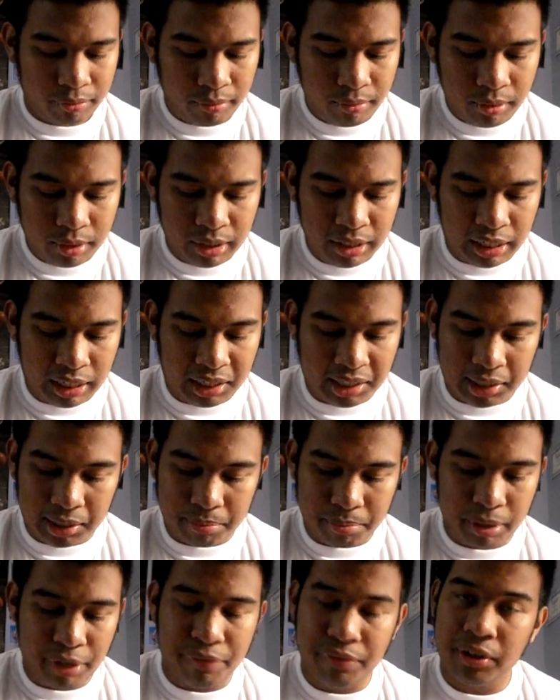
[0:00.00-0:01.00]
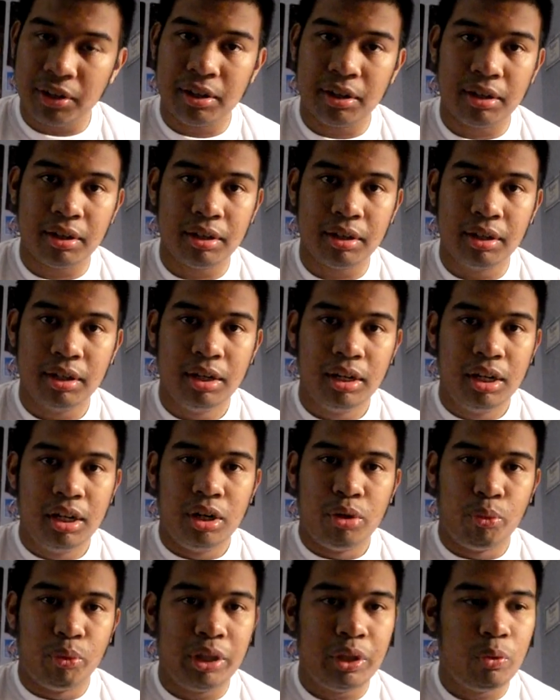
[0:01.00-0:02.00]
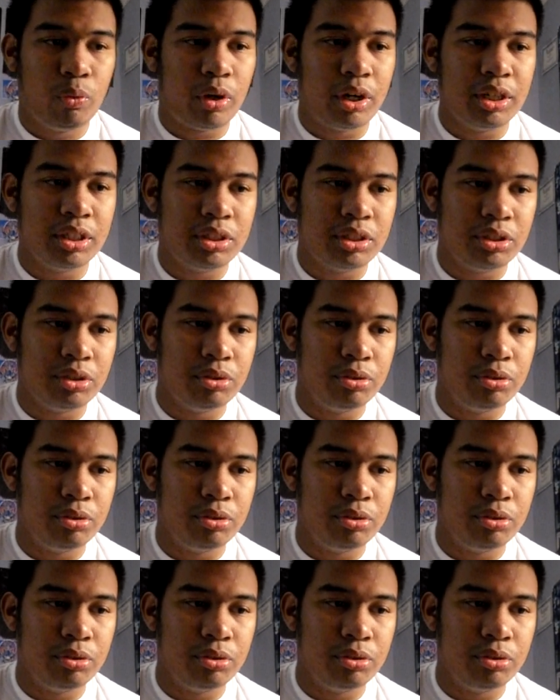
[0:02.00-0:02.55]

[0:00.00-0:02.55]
But if you're really wanting to